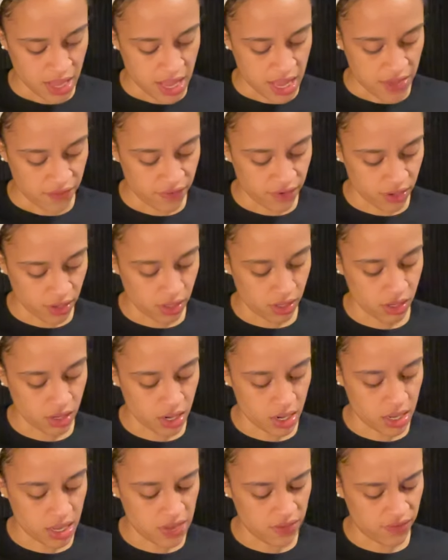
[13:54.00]
If you're
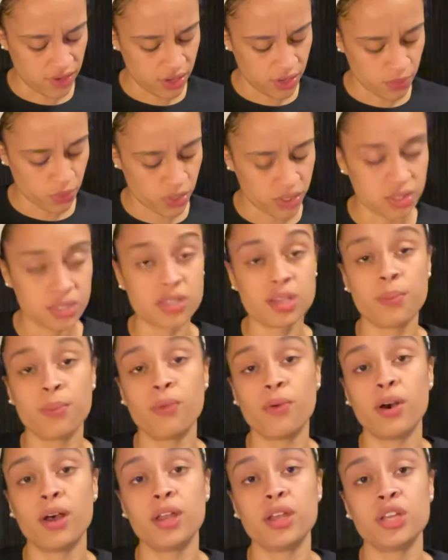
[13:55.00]
if you're with
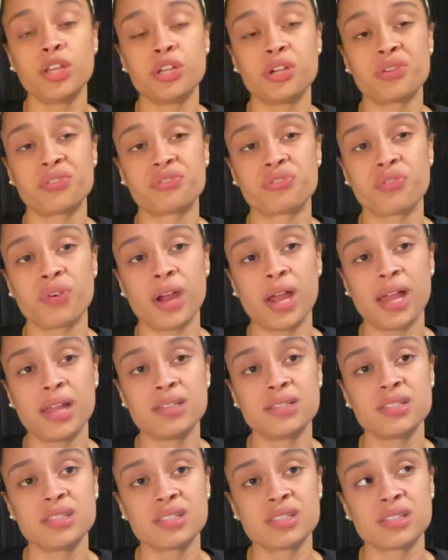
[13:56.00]
someone, your
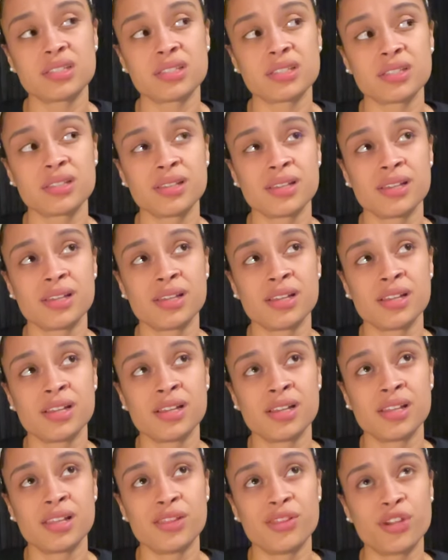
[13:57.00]
friends,
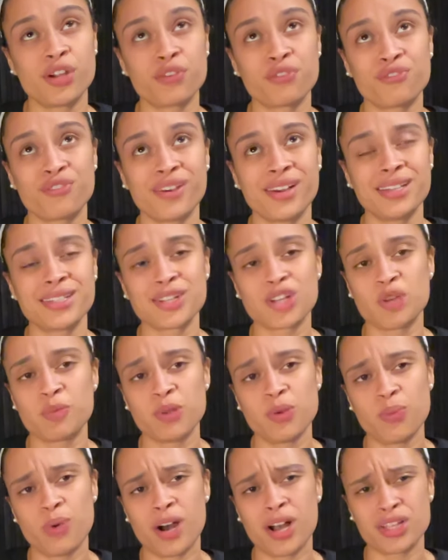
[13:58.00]
their friends could
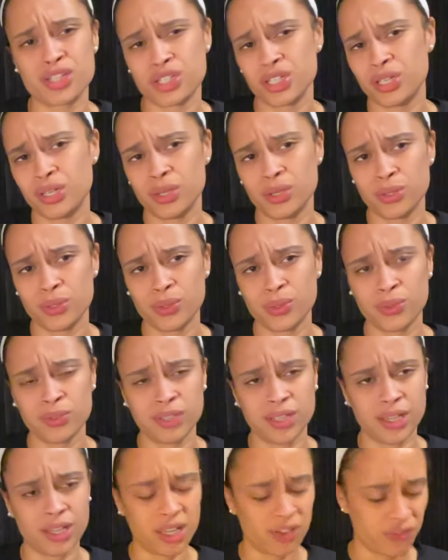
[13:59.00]
be watching you like